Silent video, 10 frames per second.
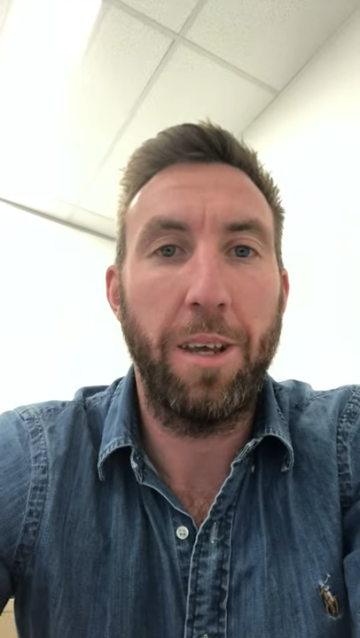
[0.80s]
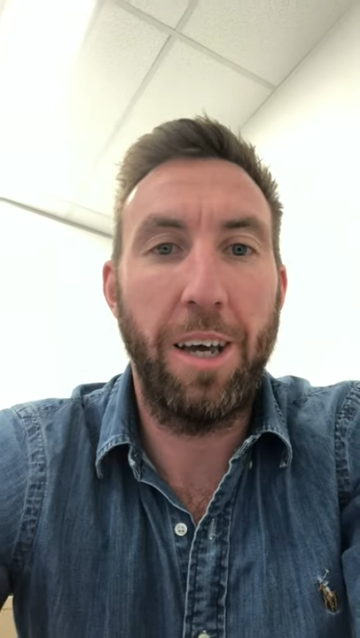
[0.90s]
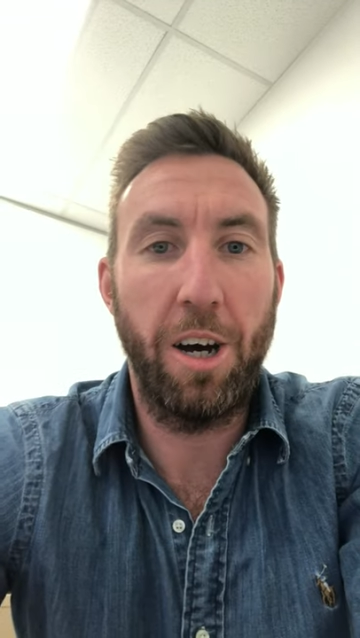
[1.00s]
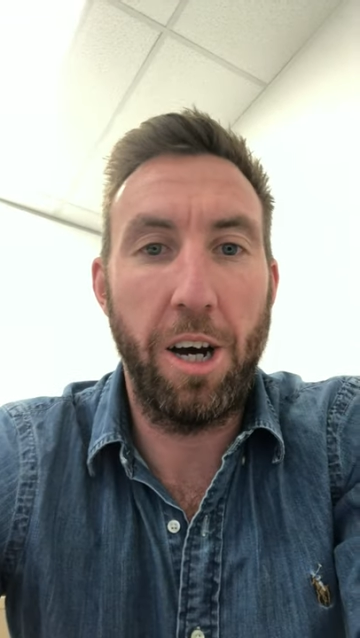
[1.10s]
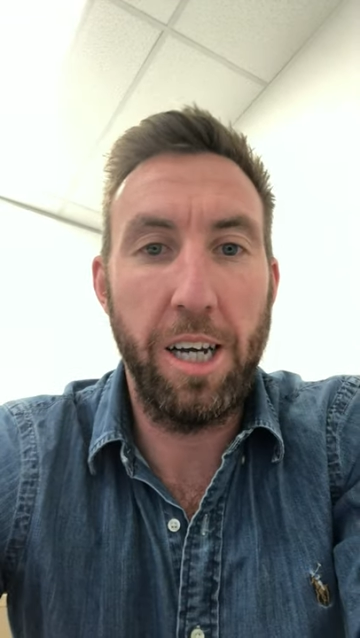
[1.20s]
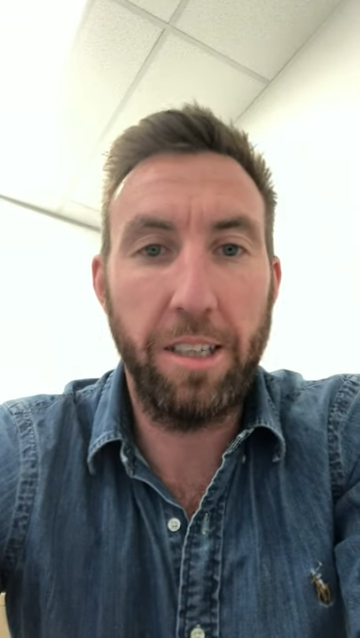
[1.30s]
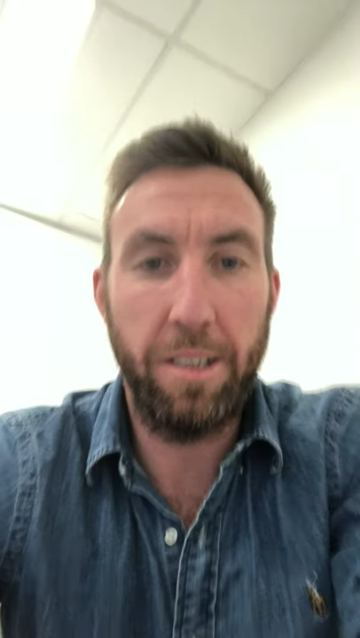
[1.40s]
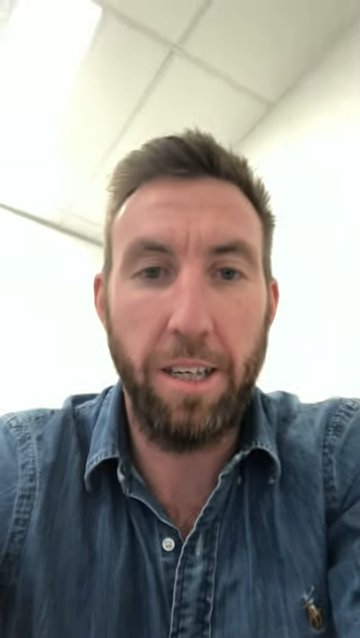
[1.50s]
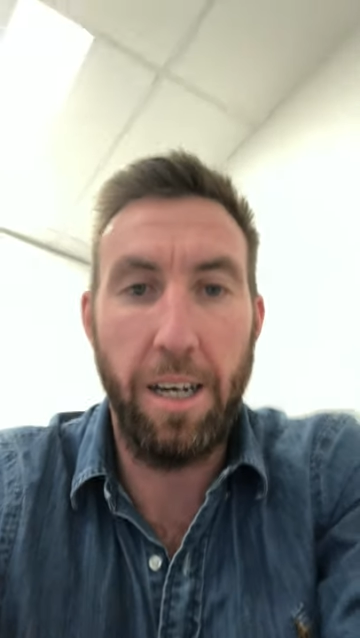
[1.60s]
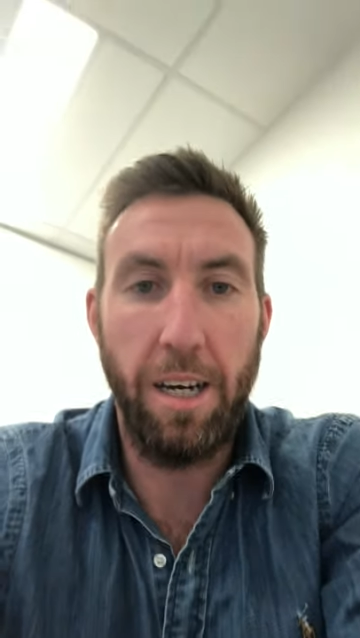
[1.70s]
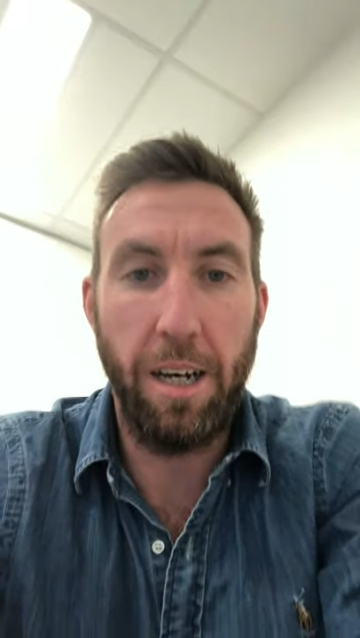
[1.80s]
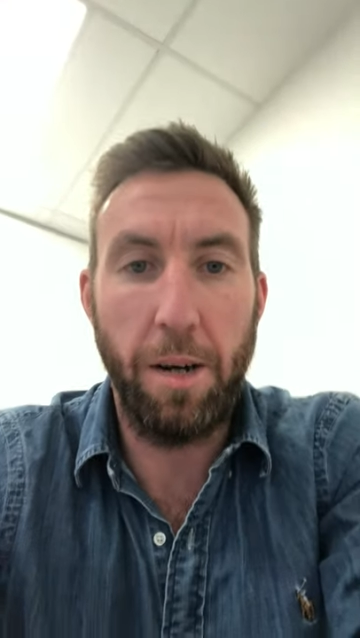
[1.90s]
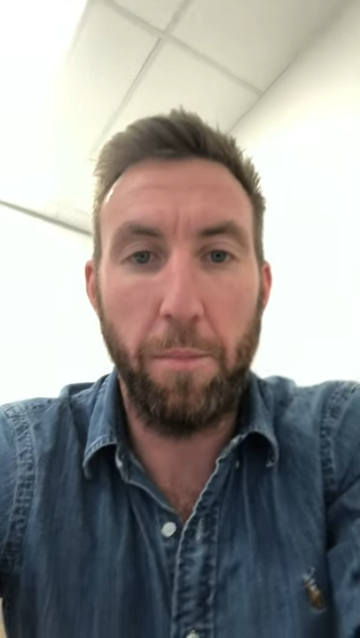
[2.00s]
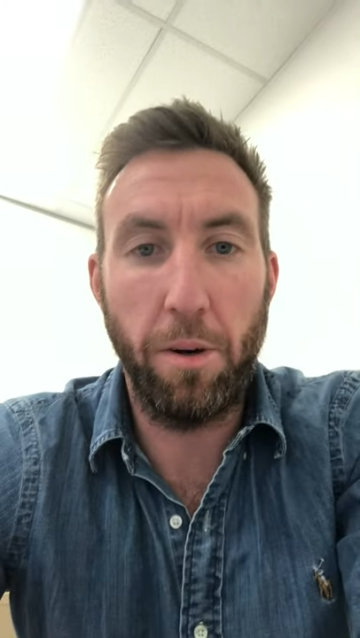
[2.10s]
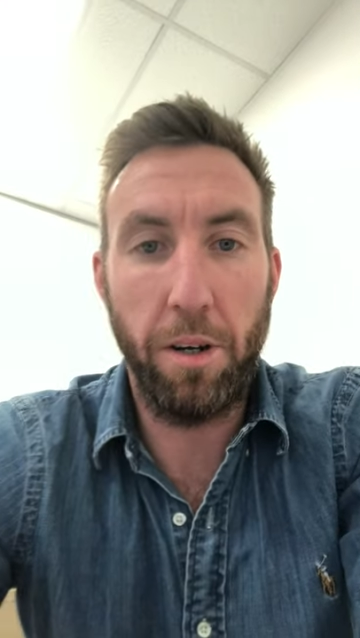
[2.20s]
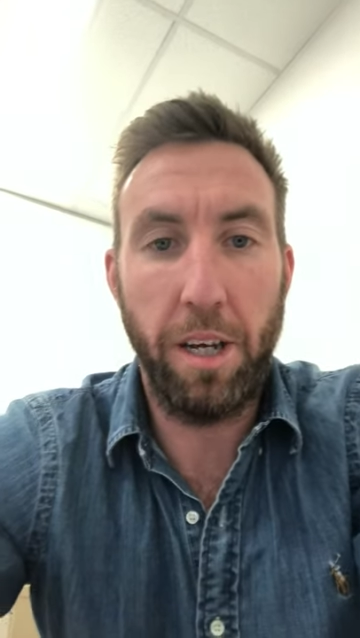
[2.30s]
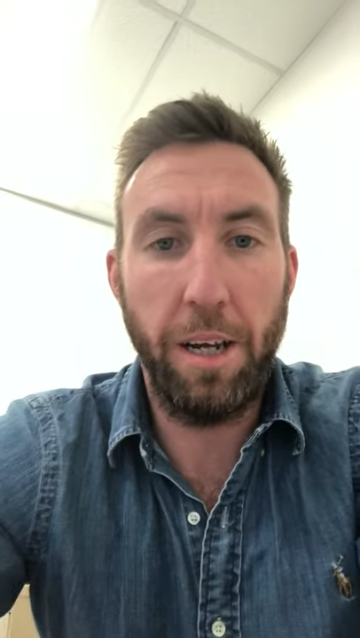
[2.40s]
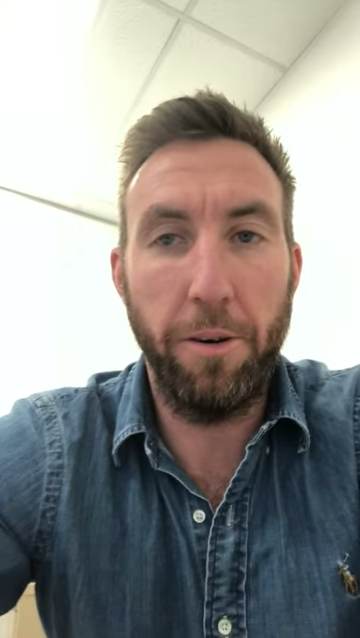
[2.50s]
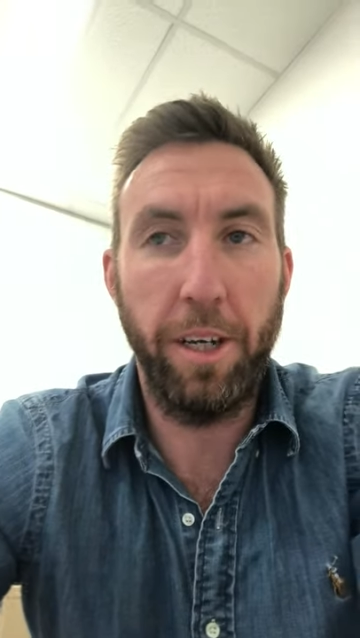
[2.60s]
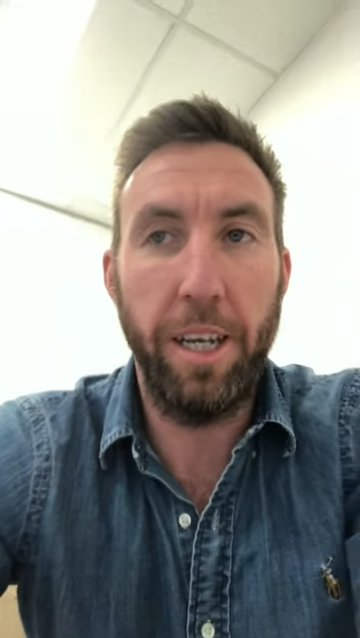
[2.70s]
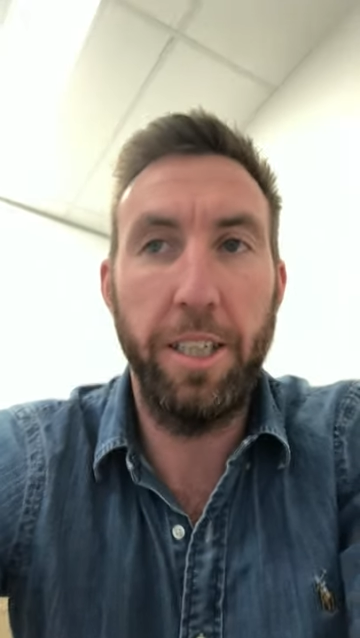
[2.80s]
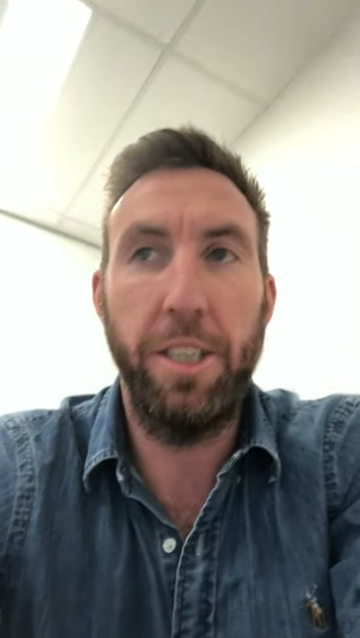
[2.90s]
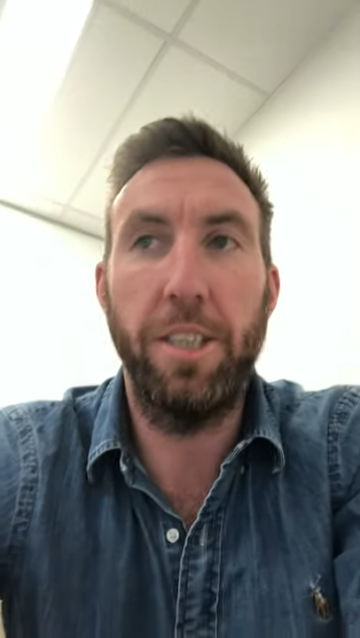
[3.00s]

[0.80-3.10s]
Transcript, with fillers: Yeah, hi, it's uh, Brock here again.